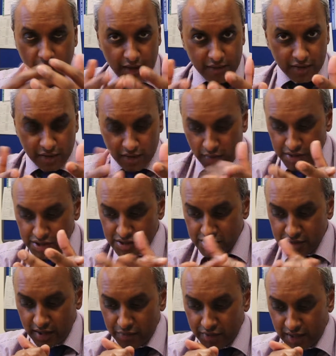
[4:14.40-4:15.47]
The other questions
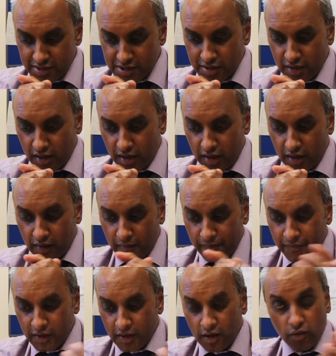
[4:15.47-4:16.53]
I would ask are
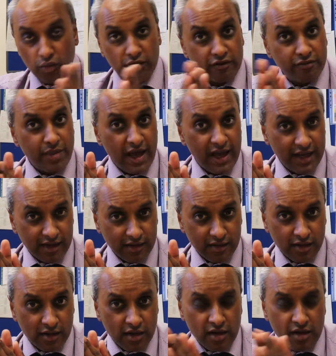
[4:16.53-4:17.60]
one of pain.
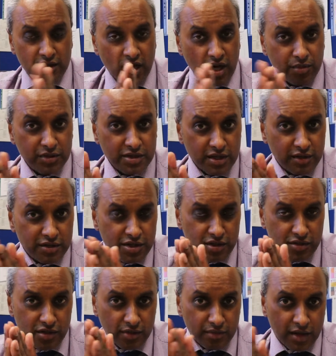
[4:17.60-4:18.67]
Carpal tunnel
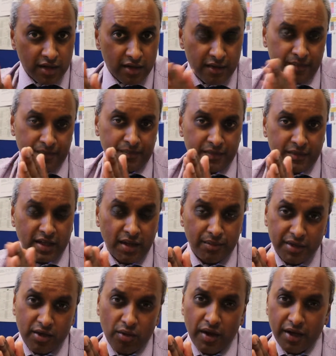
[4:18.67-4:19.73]
syndrome can
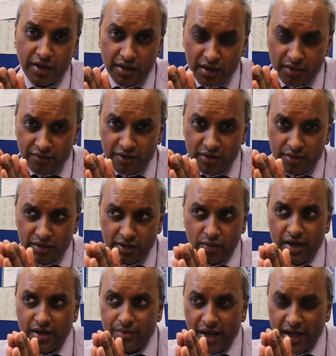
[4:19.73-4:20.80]
be quite uncomfortable and
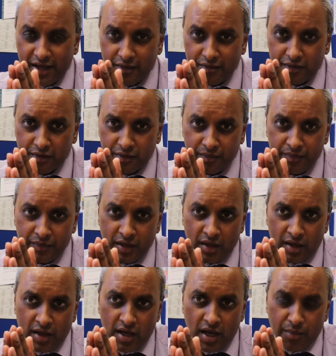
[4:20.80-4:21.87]
quite painful.
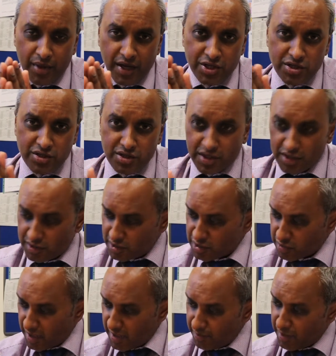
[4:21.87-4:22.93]
And patients can
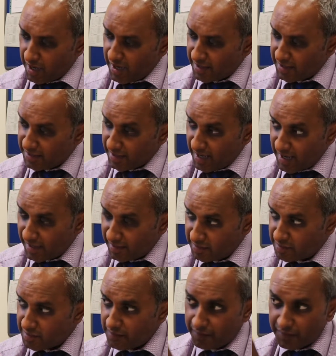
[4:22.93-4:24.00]
describe pain in the
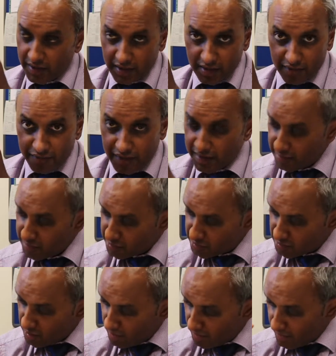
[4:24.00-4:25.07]
hand, in the fingers,
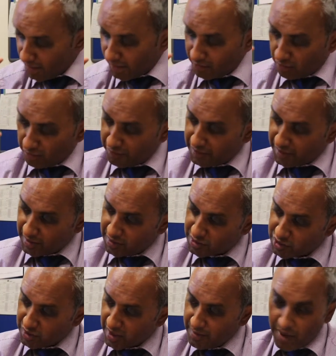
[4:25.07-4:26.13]
and often they
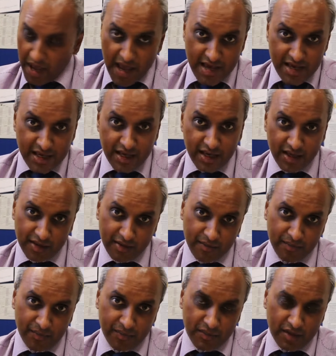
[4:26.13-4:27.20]
describe aching
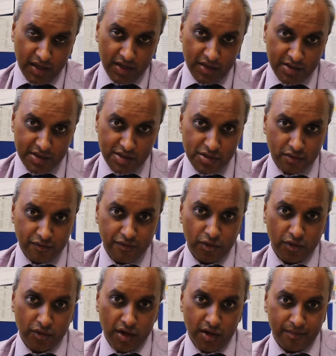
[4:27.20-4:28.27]
in the distal
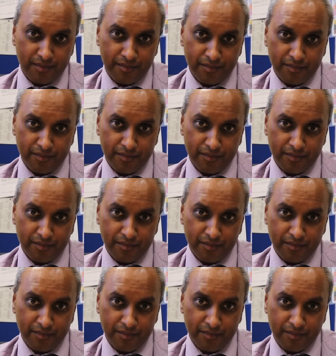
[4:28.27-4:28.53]
forearm.